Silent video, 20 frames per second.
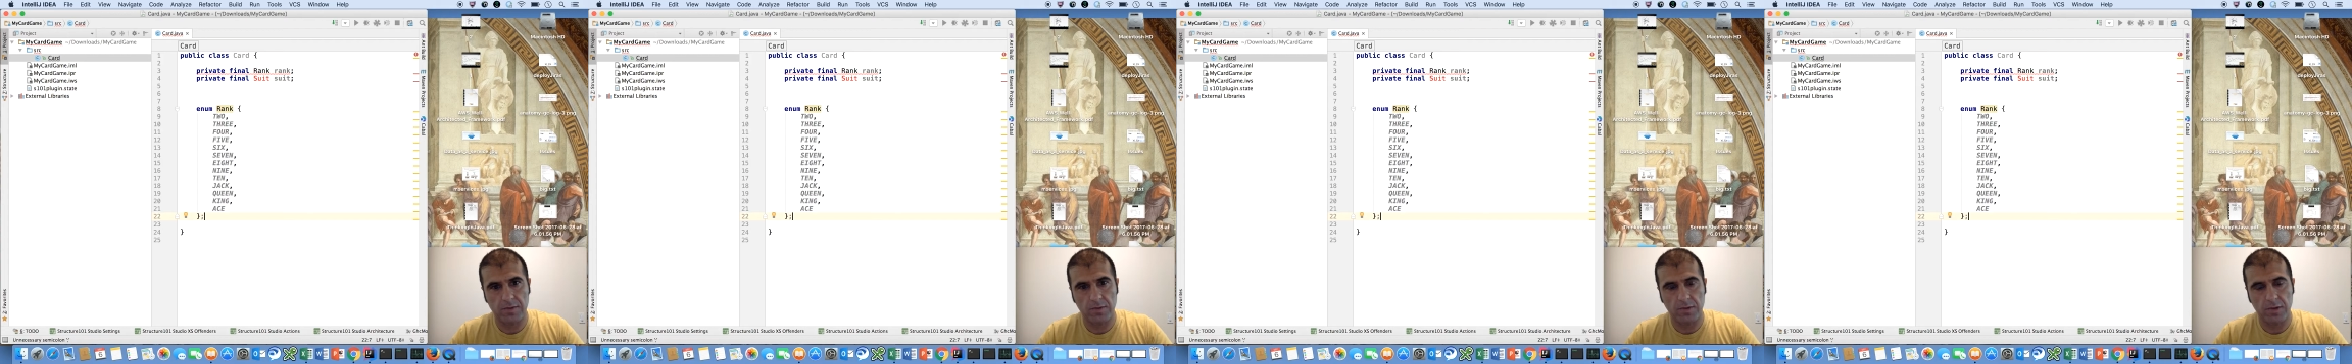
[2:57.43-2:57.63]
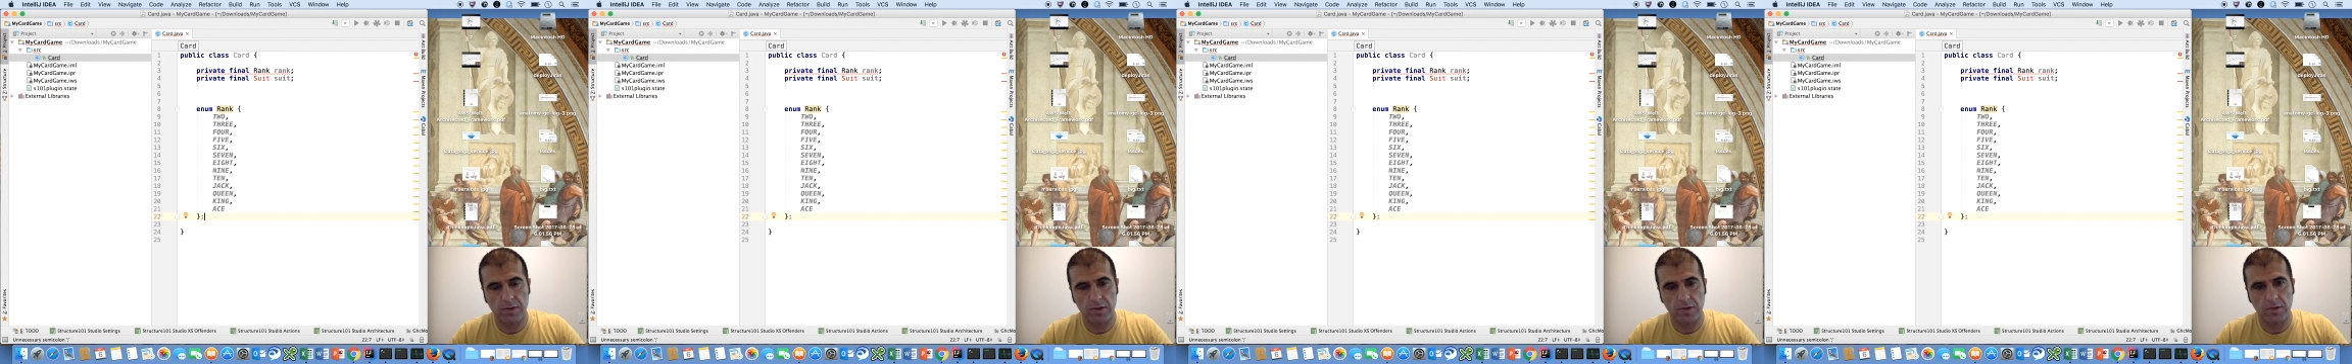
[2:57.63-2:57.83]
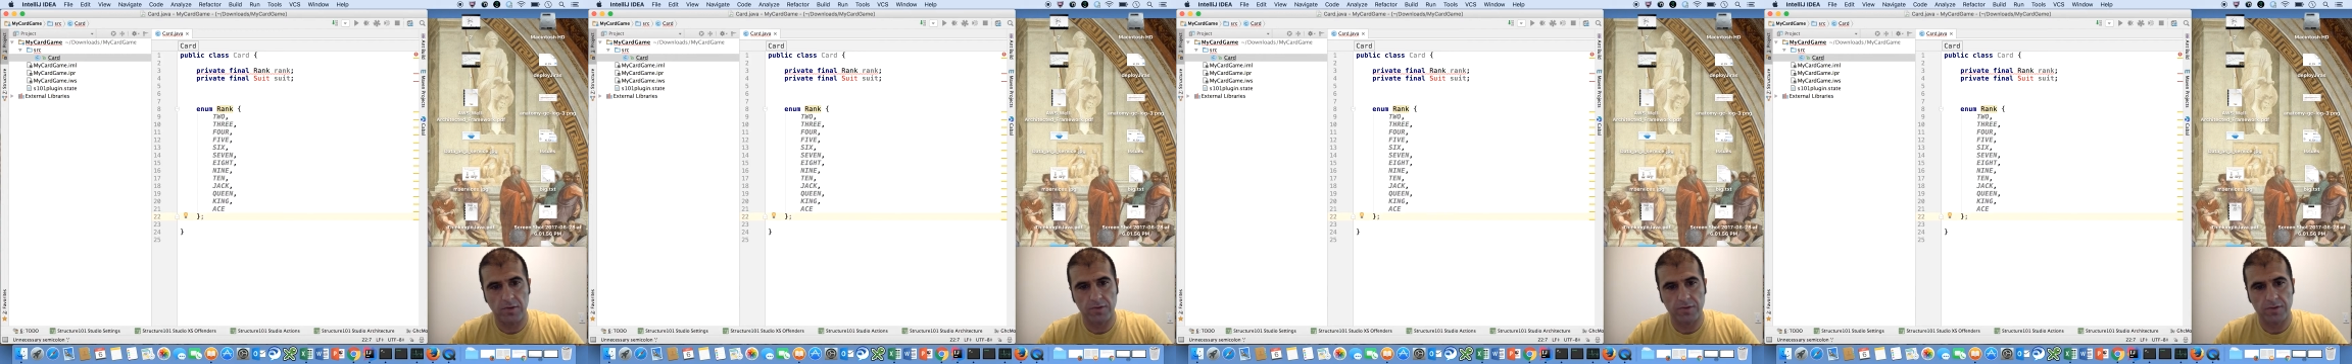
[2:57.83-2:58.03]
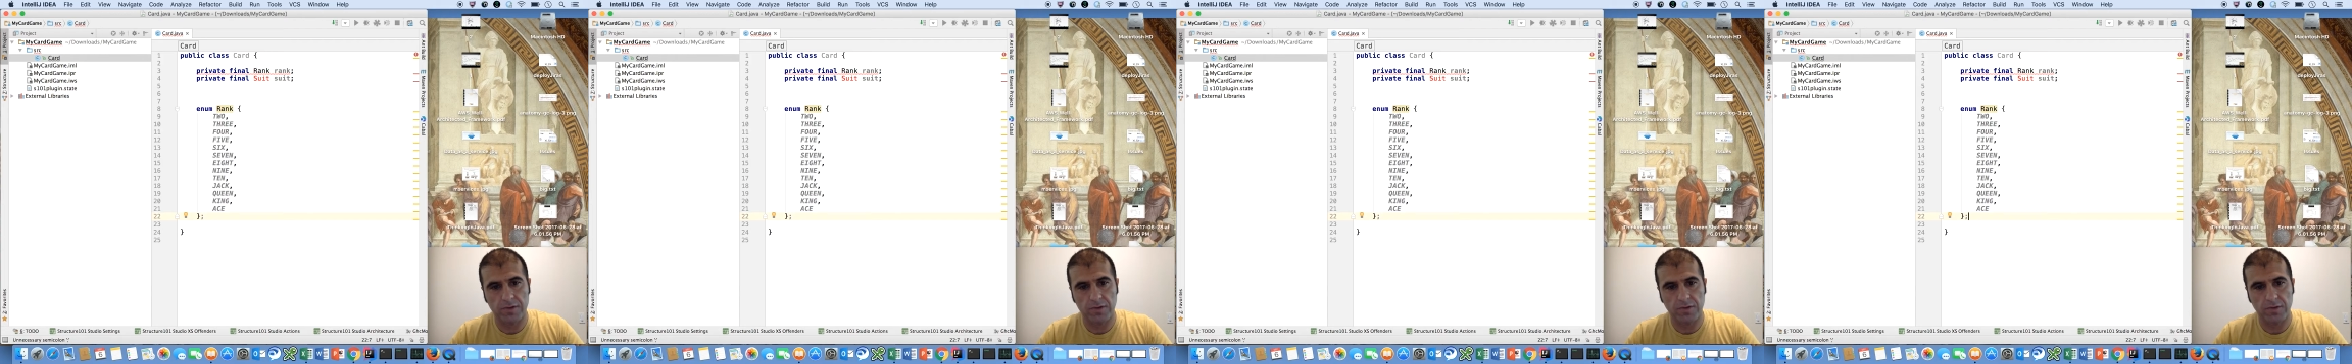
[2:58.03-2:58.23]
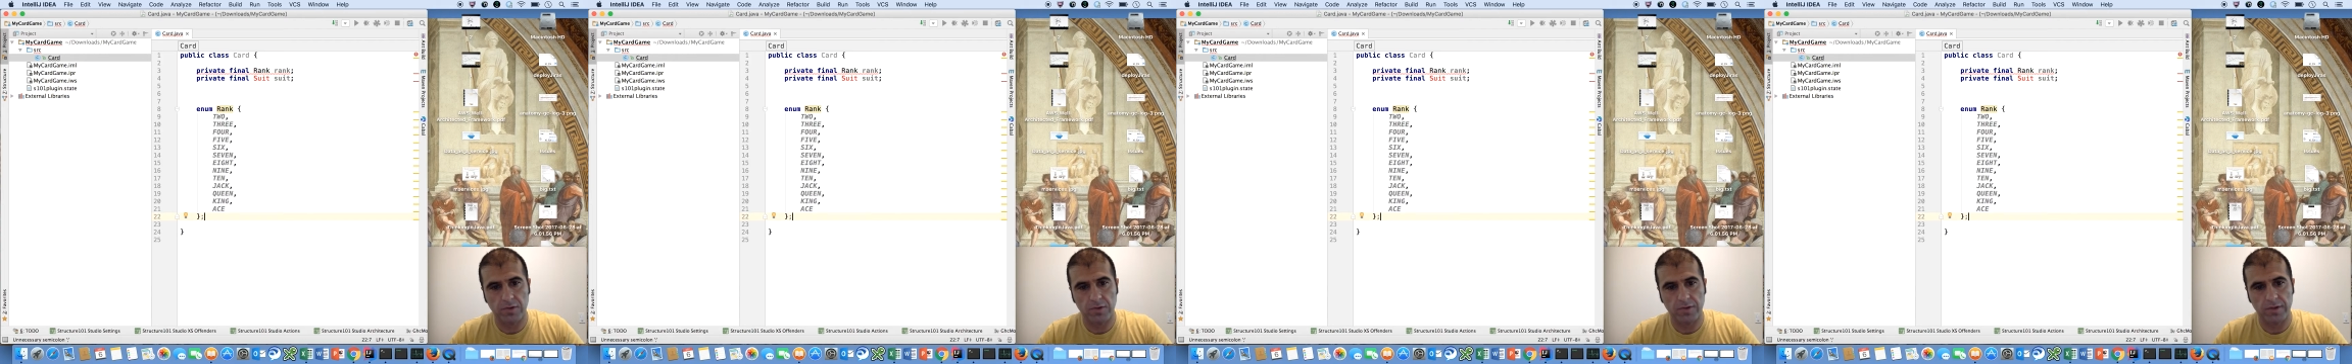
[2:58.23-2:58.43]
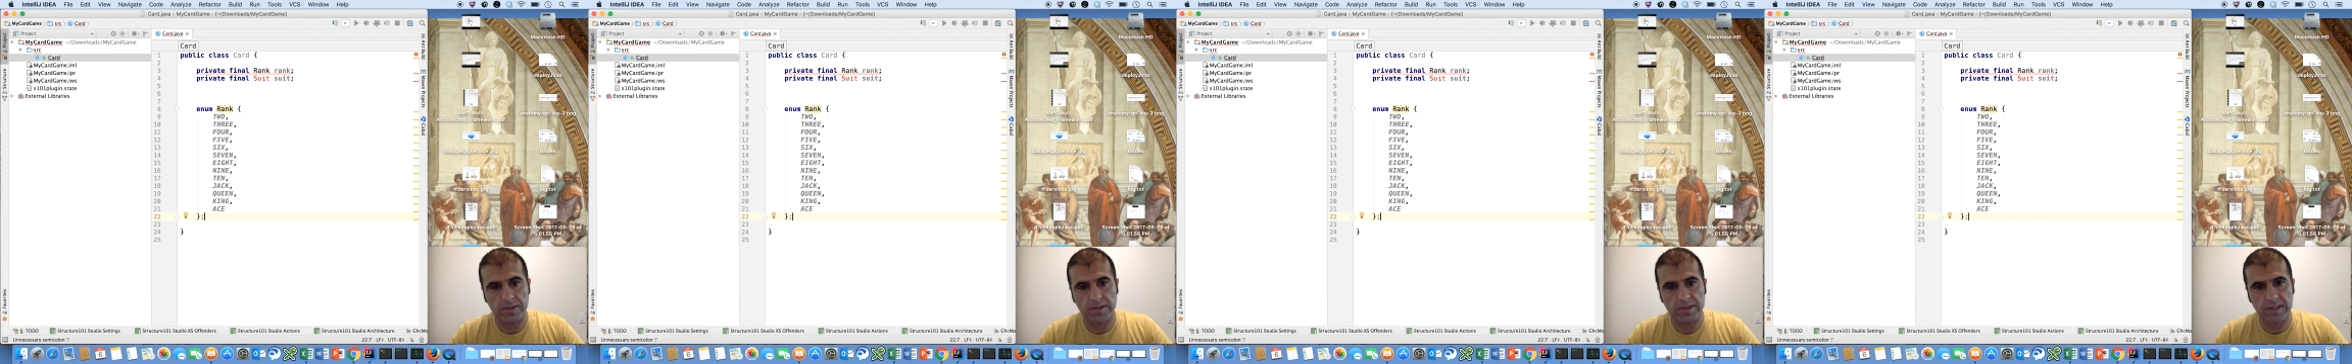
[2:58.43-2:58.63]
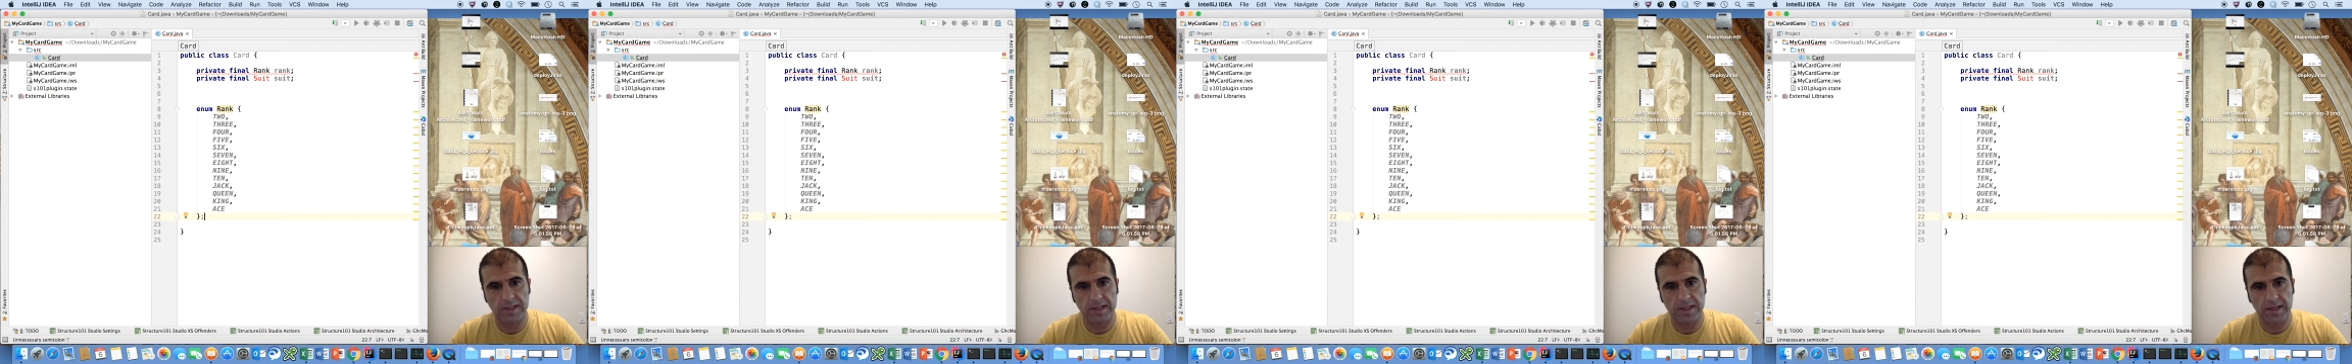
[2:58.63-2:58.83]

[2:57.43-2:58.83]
we're also going to